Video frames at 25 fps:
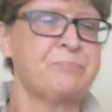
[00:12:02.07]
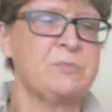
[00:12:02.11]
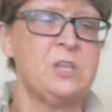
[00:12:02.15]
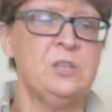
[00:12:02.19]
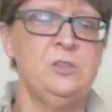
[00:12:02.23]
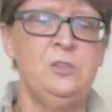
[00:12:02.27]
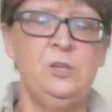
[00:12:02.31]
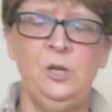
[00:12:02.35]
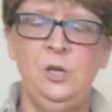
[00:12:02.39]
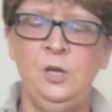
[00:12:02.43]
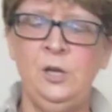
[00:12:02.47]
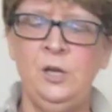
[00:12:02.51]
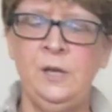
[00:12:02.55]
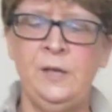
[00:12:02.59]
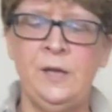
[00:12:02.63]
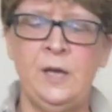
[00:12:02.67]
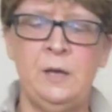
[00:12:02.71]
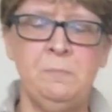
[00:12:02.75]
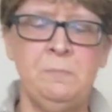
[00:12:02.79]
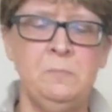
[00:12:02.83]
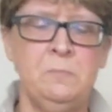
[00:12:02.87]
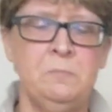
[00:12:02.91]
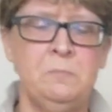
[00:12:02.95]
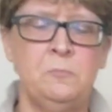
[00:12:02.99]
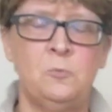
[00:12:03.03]
The
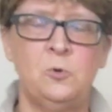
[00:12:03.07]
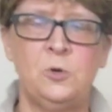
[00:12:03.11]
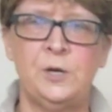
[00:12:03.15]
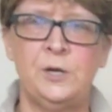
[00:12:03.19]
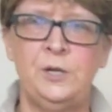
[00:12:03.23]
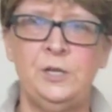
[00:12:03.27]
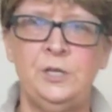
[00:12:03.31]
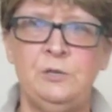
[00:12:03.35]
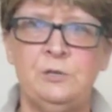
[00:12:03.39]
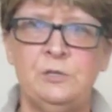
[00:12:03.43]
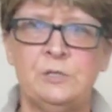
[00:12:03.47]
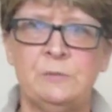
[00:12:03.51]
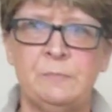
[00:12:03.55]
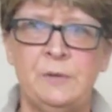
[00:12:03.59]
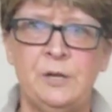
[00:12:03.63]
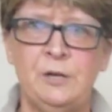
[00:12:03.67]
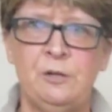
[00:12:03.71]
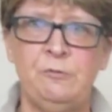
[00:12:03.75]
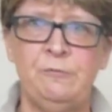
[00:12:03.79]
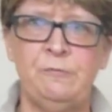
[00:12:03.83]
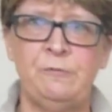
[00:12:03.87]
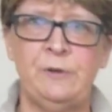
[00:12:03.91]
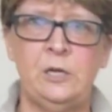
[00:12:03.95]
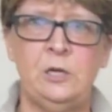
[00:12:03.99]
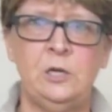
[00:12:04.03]
hookup, we're going to use middle
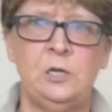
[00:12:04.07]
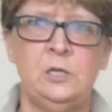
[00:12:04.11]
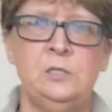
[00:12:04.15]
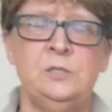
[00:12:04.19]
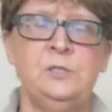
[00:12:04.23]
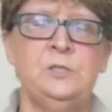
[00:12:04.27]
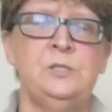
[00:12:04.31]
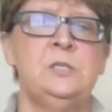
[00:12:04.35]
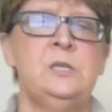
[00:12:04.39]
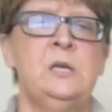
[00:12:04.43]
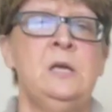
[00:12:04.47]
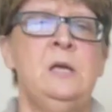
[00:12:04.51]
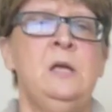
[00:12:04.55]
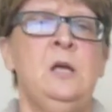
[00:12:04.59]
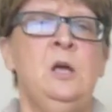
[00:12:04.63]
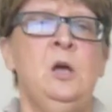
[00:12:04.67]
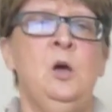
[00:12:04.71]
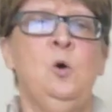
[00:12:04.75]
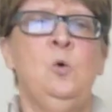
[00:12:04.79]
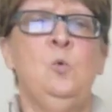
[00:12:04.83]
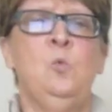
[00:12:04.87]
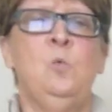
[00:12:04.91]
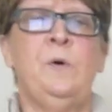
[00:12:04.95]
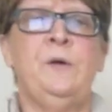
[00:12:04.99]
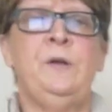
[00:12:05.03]
fingers,
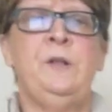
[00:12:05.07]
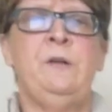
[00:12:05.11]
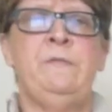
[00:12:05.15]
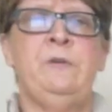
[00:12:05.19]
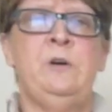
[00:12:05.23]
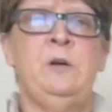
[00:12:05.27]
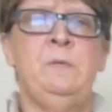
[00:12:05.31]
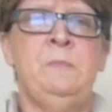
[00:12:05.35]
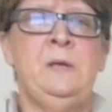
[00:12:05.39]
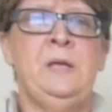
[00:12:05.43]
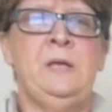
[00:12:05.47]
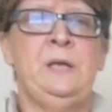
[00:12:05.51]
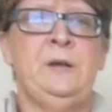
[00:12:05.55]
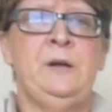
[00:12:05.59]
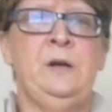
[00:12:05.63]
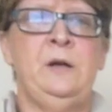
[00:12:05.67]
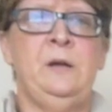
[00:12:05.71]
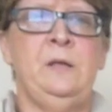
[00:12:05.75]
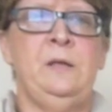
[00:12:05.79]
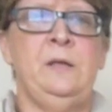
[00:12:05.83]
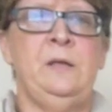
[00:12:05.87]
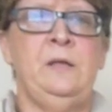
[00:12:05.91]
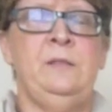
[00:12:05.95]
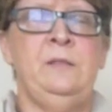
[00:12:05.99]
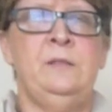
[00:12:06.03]
one of them
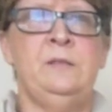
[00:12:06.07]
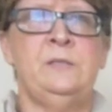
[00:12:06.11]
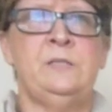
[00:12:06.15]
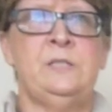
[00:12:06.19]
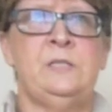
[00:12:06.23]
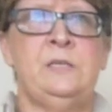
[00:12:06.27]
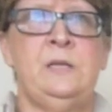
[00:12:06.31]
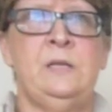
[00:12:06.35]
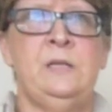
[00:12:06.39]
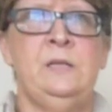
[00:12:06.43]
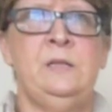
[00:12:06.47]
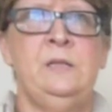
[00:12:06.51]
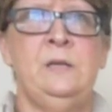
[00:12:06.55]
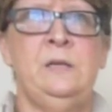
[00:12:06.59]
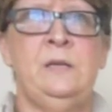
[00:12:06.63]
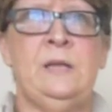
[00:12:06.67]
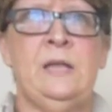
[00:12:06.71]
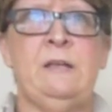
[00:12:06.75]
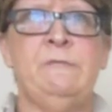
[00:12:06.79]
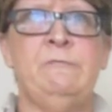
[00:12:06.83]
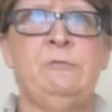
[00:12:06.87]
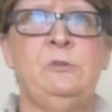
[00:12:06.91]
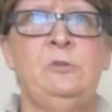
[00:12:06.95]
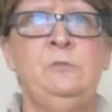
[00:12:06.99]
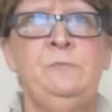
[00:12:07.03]
in the
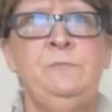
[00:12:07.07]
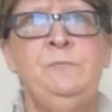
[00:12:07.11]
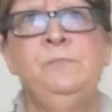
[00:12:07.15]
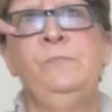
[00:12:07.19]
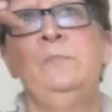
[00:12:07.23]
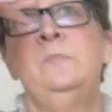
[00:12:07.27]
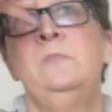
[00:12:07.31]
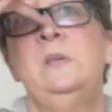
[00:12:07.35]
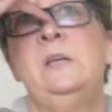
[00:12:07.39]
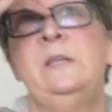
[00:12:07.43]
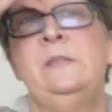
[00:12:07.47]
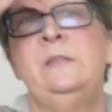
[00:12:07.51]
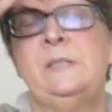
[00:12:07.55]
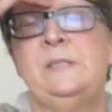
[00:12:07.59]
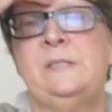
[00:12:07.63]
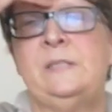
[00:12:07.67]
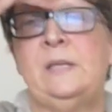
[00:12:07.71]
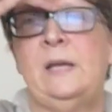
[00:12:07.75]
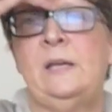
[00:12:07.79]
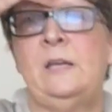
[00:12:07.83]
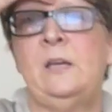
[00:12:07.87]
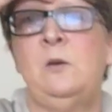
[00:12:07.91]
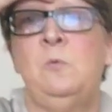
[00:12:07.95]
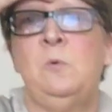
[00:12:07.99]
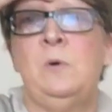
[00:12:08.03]
navel, and the
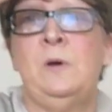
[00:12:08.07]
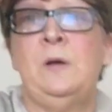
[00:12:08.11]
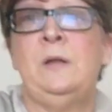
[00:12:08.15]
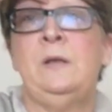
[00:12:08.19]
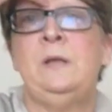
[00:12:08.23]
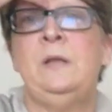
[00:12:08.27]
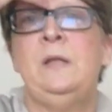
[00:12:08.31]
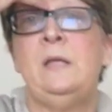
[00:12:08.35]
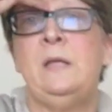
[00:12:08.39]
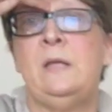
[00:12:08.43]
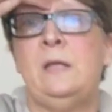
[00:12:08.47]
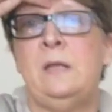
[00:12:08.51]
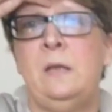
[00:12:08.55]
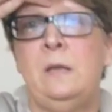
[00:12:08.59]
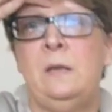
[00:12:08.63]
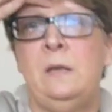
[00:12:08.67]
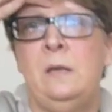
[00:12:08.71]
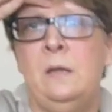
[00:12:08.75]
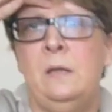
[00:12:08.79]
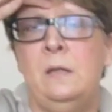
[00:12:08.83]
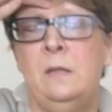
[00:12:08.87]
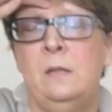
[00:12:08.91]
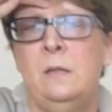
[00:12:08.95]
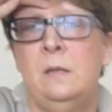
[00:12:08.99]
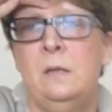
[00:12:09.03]
second one
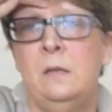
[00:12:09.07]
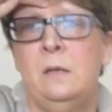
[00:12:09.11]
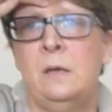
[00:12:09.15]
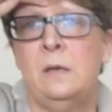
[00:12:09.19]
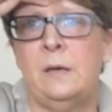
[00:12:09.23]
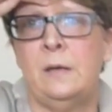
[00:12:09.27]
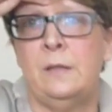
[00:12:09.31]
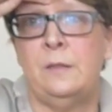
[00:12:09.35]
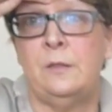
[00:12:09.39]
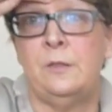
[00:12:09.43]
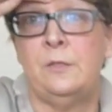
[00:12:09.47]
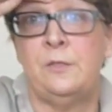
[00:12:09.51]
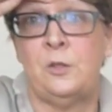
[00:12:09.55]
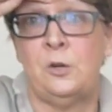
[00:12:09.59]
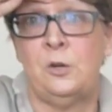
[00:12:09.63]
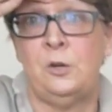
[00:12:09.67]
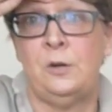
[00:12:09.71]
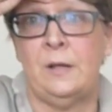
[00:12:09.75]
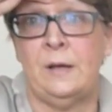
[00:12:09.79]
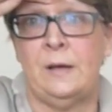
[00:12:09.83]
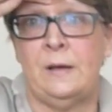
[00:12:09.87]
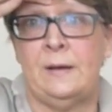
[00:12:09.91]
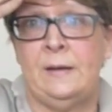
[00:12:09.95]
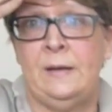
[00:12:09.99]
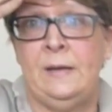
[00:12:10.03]
in the third
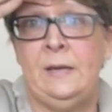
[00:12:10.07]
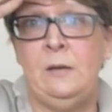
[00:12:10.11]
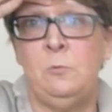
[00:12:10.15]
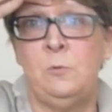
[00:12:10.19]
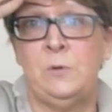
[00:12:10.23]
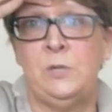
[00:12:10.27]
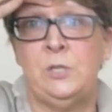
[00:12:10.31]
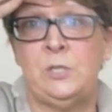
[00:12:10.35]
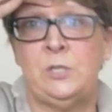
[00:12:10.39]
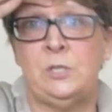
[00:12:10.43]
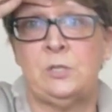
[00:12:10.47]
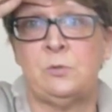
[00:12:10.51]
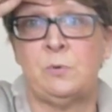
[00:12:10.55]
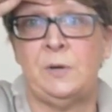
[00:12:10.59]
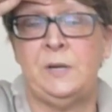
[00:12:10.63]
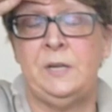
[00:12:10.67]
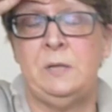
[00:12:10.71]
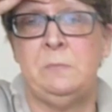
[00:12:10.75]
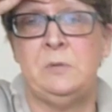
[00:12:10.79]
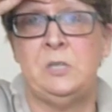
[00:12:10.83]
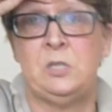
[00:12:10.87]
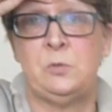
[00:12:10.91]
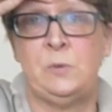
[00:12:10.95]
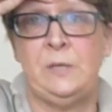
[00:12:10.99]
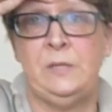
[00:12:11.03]
eye, which is right in
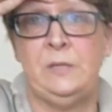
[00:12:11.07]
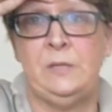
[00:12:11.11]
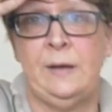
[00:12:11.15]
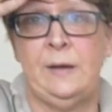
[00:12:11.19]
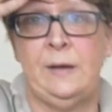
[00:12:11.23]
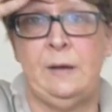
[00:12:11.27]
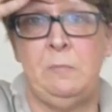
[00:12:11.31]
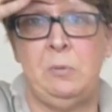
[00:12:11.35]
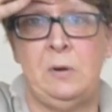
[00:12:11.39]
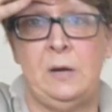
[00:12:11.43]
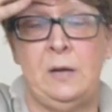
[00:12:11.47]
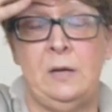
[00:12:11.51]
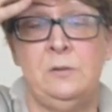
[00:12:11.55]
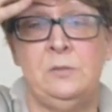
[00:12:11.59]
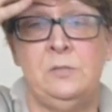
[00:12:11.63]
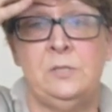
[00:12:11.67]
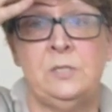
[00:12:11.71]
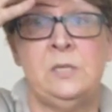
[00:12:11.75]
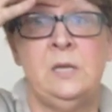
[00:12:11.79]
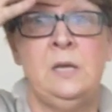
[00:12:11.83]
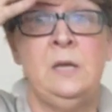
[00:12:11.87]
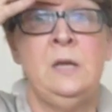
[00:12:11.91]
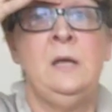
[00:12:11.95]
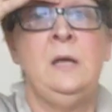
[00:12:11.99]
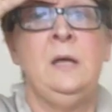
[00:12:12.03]
between the eyebrows.
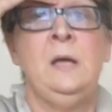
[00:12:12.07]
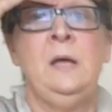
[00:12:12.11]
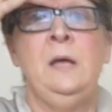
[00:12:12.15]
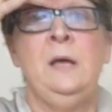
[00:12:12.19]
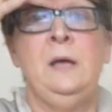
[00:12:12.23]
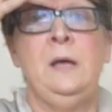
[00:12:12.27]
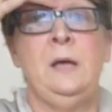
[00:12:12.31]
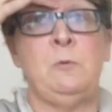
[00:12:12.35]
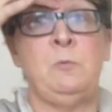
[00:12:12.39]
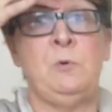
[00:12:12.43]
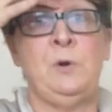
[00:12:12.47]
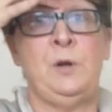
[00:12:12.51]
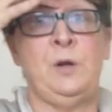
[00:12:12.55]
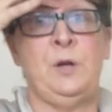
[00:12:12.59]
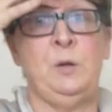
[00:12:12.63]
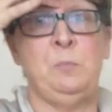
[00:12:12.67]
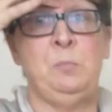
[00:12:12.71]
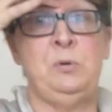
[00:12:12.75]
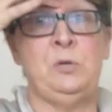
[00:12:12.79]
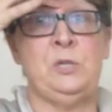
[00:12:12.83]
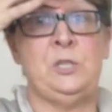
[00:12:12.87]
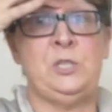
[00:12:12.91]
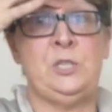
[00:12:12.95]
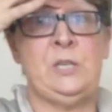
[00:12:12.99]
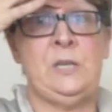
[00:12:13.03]
And we're going to
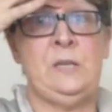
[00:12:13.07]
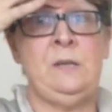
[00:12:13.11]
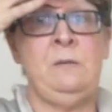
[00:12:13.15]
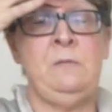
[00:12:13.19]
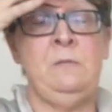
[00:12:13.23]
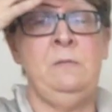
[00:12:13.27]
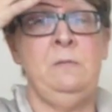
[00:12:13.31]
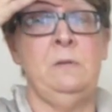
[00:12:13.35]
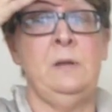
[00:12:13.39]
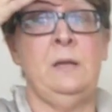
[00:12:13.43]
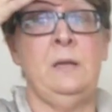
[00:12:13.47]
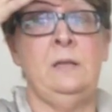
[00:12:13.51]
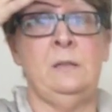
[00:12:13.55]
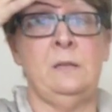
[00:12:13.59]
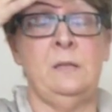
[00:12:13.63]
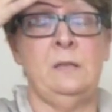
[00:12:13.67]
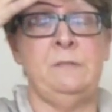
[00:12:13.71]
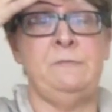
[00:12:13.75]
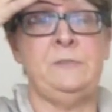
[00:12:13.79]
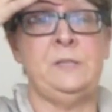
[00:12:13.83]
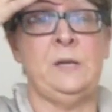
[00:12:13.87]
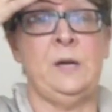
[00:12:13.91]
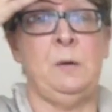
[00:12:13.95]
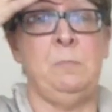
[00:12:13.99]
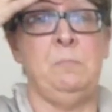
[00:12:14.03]
push in and
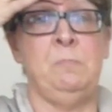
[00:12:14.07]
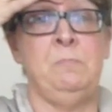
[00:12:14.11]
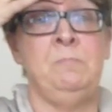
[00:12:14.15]
lift up.